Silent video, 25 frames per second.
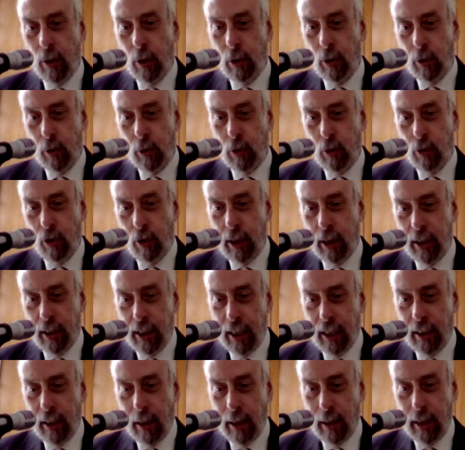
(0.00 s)
also Joy
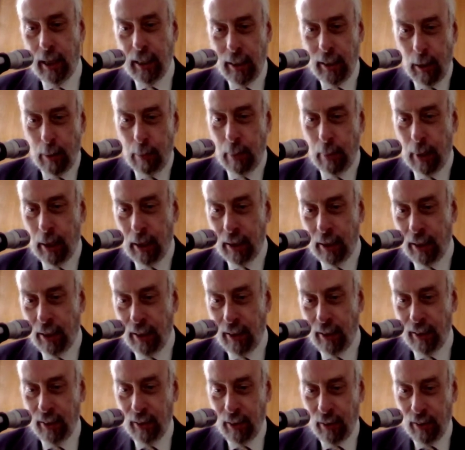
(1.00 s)
Edelman
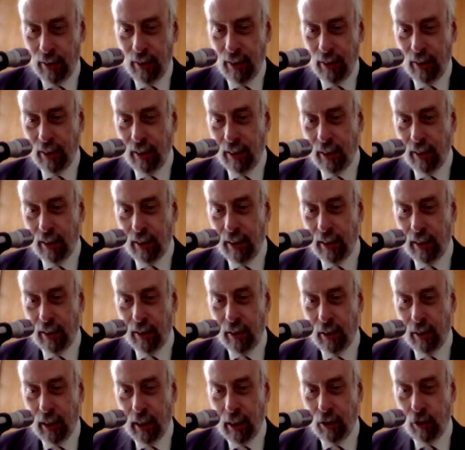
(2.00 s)

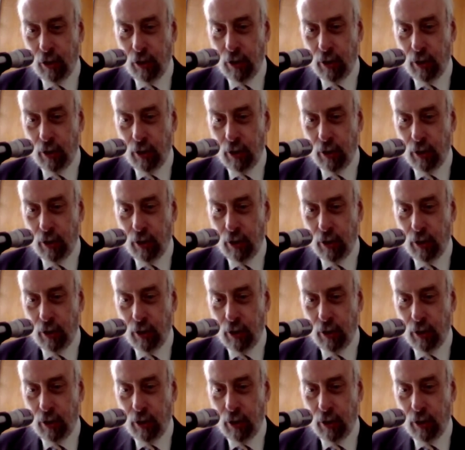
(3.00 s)
in touch.